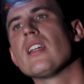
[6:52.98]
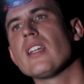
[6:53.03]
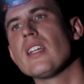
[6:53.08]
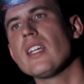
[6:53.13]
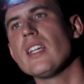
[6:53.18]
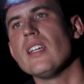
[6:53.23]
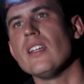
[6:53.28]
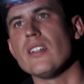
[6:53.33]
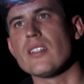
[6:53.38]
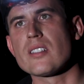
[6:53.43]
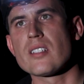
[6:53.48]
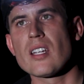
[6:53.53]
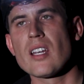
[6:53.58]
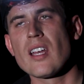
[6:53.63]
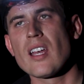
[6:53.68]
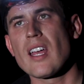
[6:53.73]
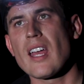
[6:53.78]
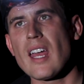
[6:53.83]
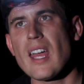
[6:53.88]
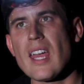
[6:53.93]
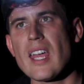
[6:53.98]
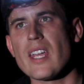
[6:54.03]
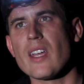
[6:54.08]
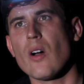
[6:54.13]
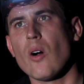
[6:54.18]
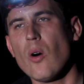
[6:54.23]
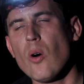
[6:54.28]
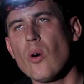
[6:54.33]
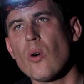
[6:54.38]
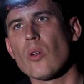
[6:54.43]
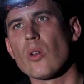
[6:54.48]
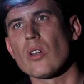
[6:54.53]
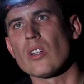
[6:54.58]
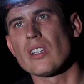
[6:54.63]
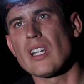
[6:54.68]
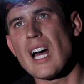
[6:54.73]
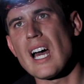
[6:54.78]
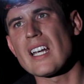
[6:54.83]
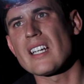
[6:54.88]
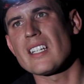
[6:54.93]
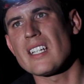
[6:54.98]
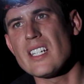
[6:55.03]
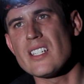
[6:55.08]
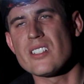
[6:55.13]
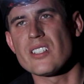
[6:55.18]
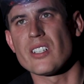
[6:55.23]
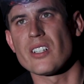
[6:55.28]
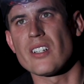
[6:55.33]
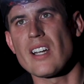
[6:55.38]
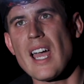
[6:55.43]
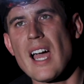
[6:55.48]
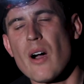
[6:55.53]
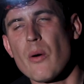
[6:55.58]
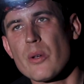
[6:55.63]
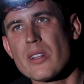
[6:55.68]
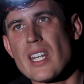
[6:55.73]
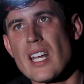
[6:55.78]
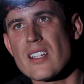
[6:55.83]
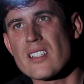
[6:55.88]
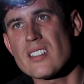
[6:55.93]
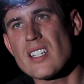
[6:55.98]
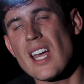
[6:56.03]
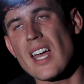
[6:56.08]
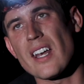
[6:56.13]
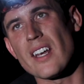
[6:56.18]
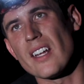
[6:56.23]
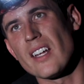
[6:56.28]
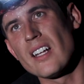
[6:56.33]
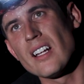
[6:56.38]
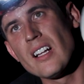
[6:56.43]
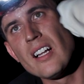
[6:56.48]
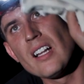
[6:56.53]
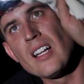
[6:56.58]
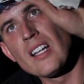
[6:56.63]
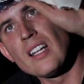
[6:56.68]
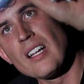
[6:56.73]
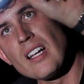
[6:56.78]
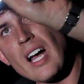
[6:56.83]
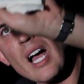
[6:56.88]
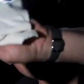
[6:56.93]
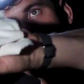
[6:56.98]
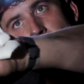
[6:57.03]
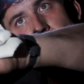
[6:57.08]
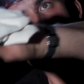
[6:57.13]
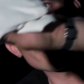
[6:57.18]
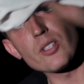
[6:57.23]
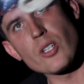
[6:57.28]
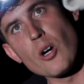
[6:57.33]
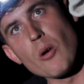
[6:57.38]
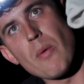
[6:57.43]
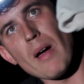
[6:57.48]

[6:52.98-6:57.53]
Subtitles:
is a whole lot easier. Now, with that said, I'm gonna have to go